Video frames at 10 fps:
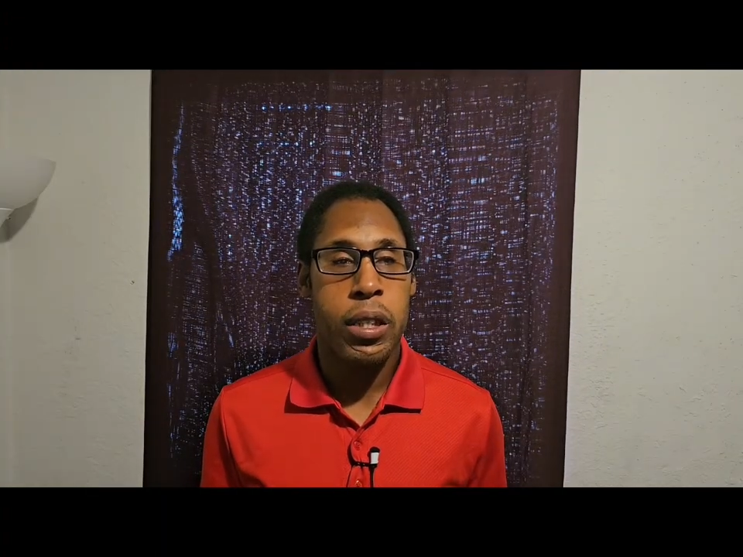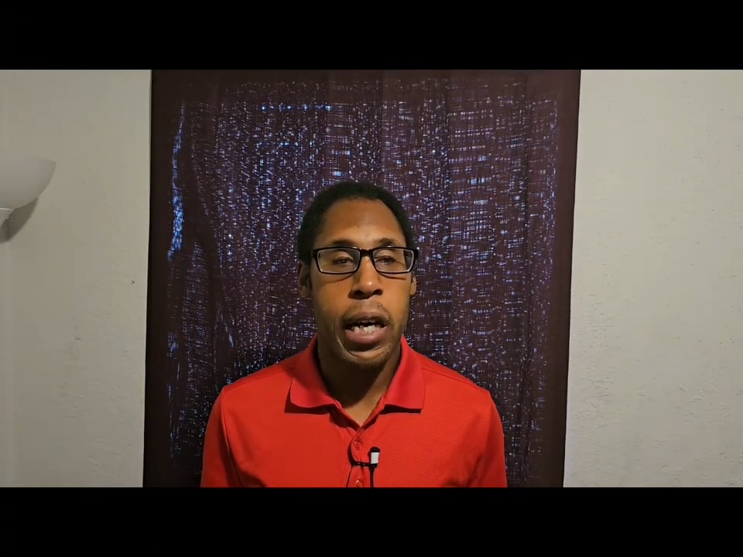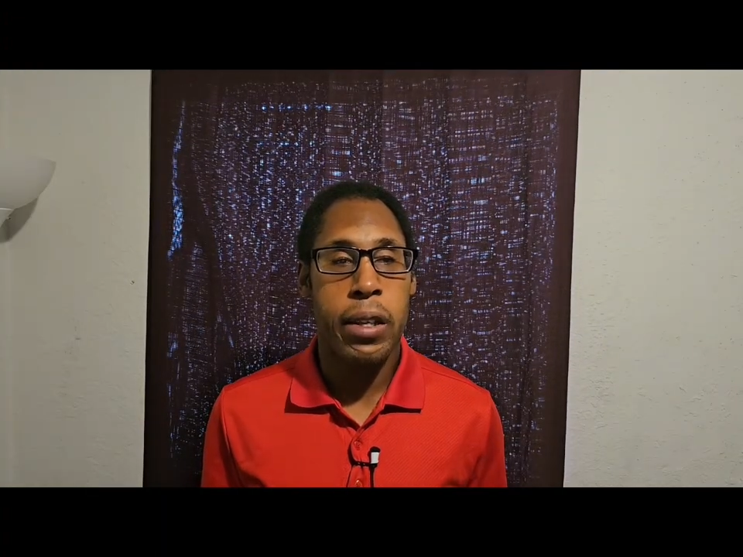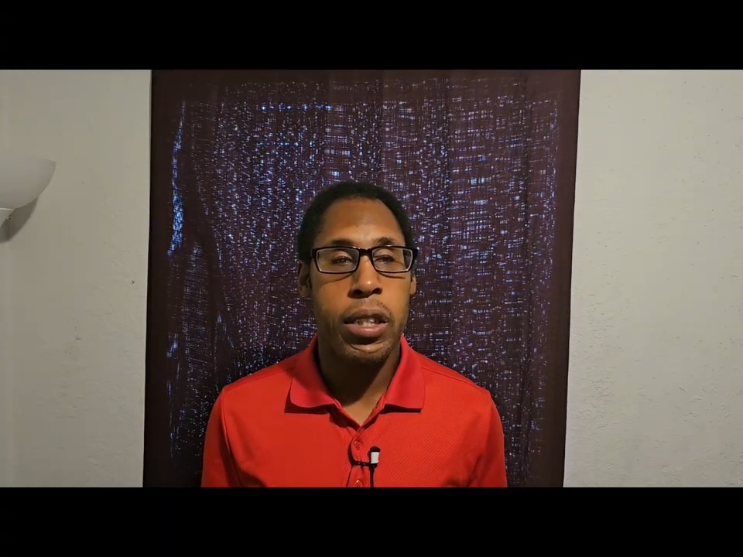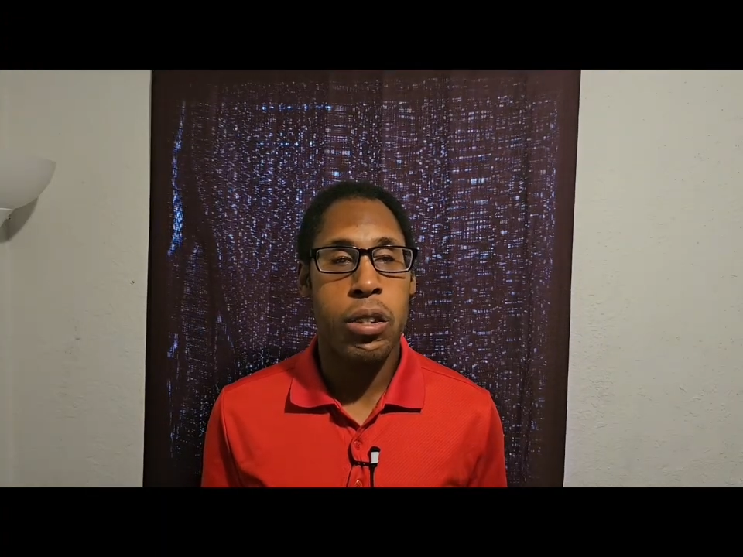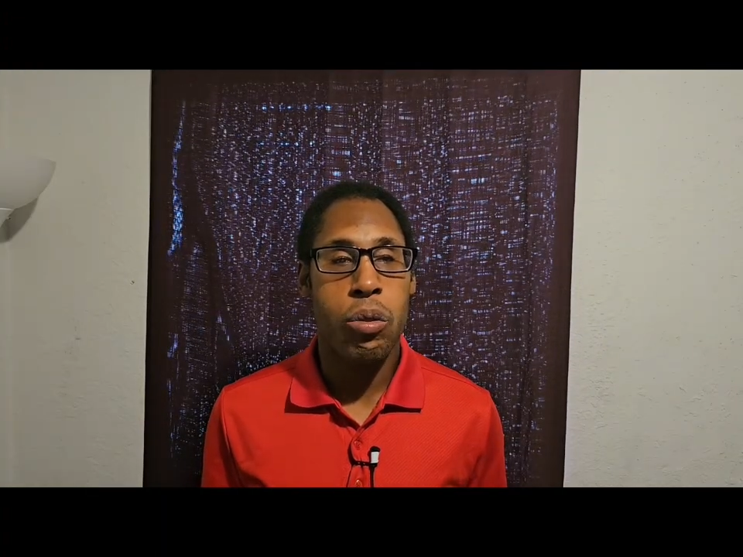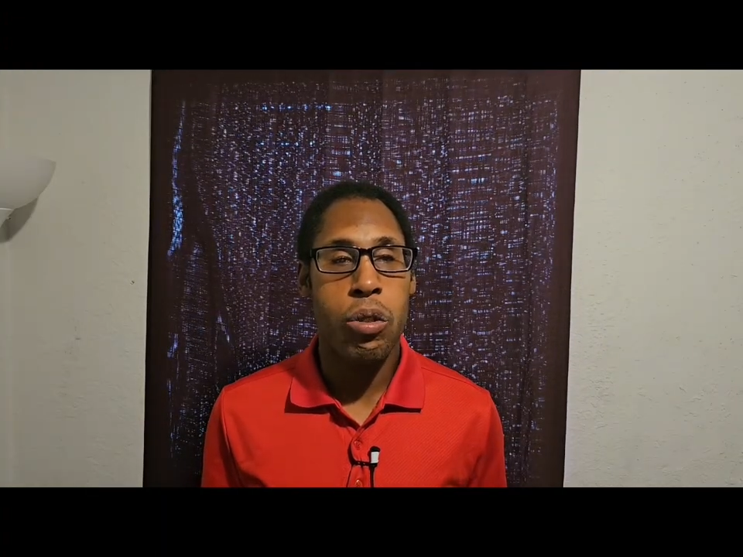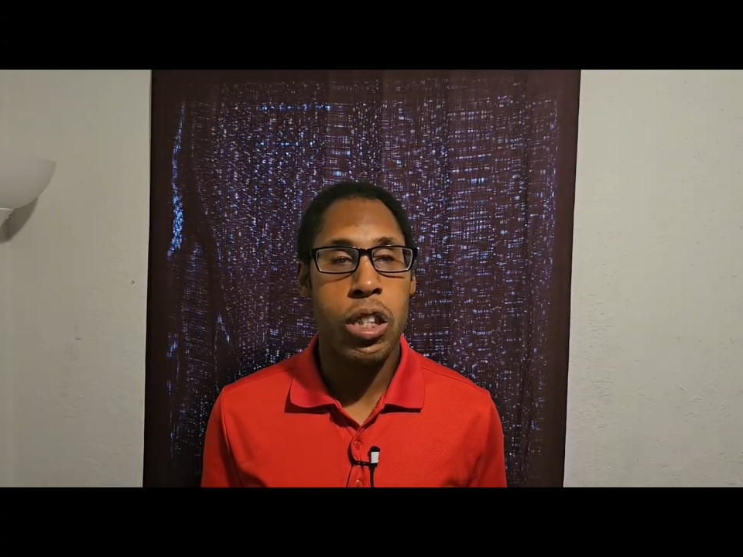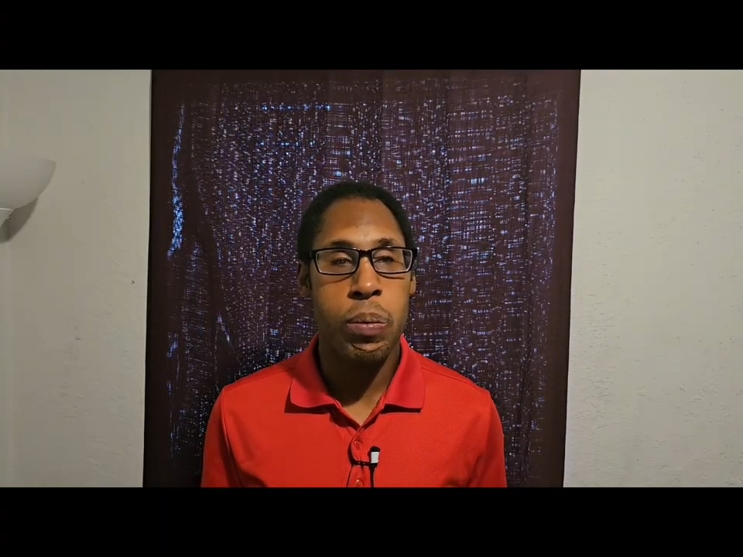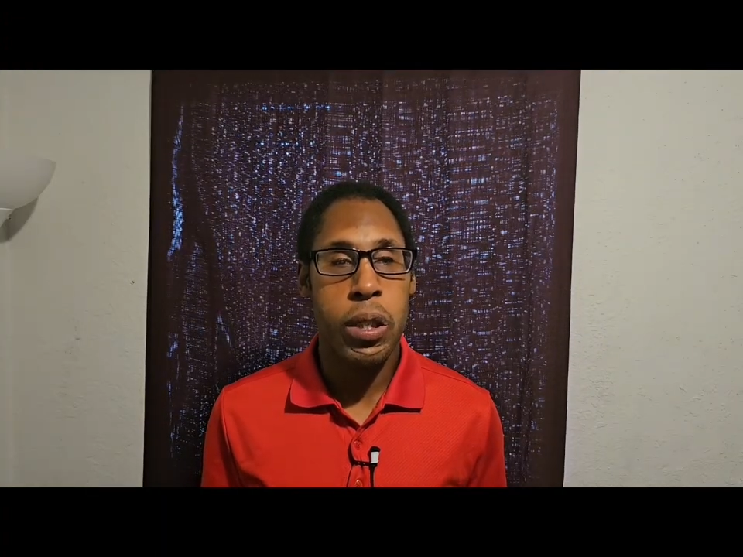Now the
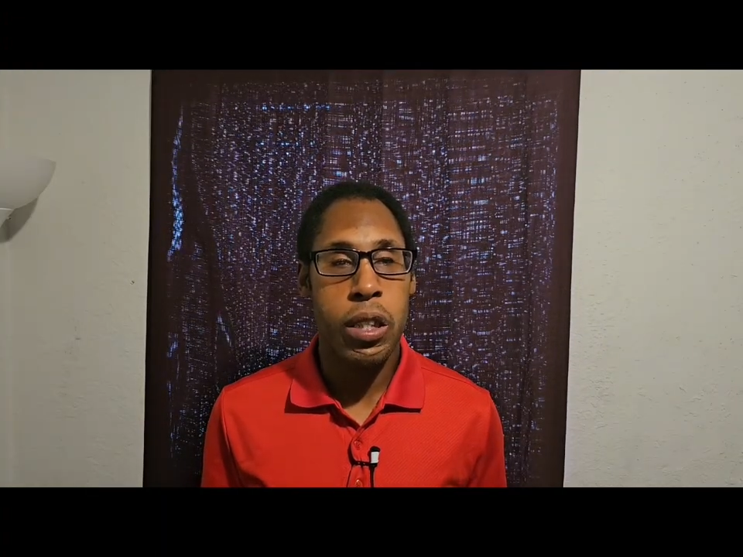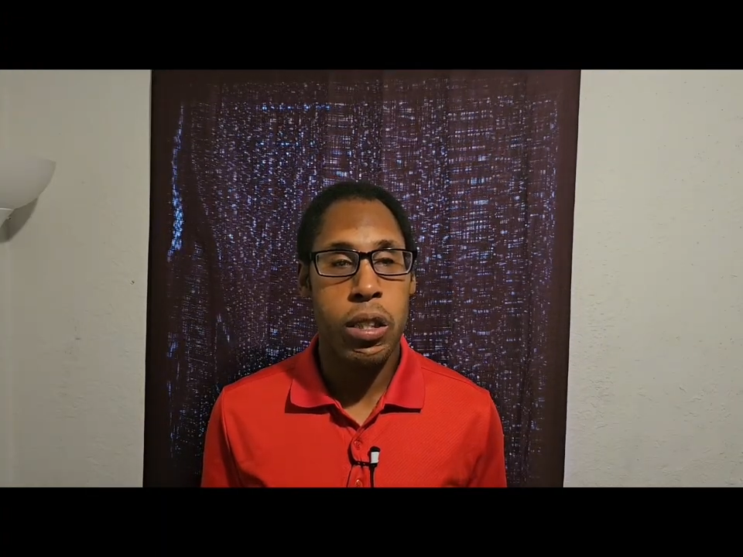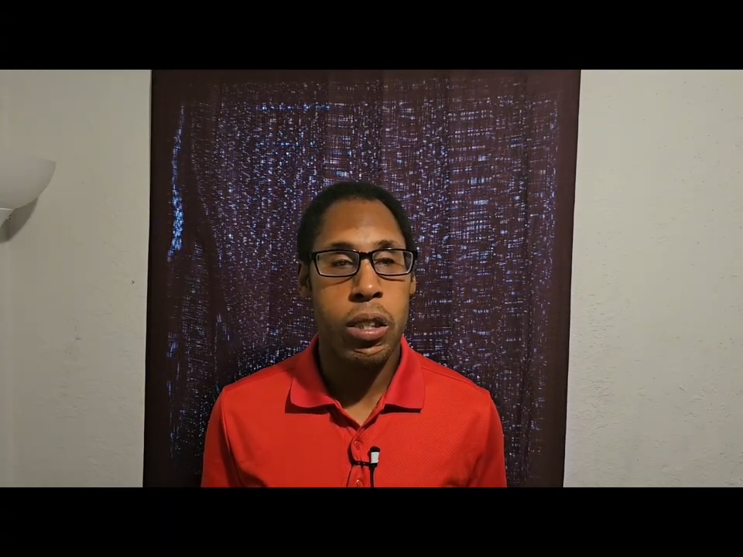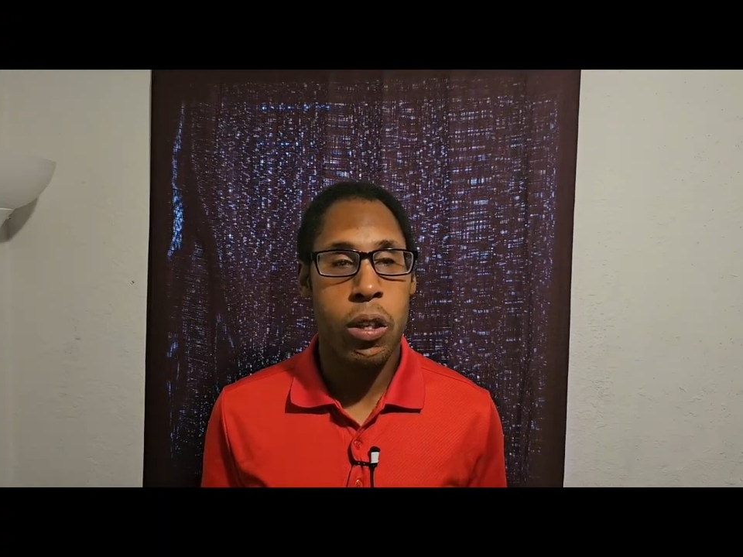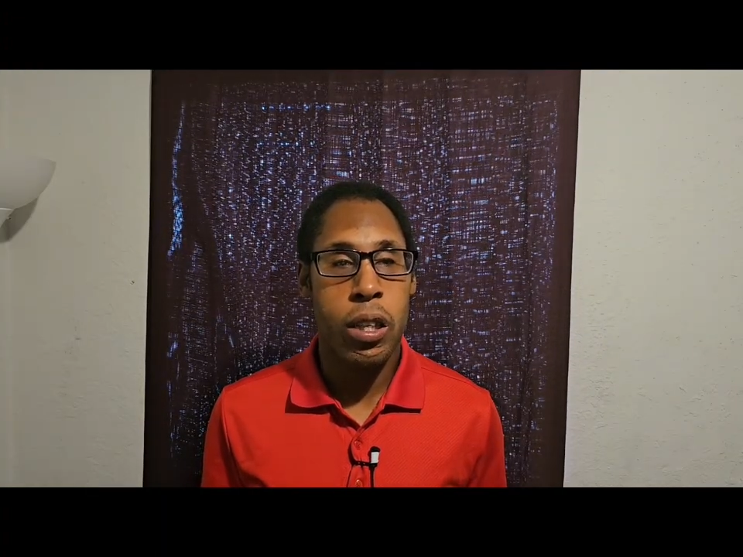dual speakers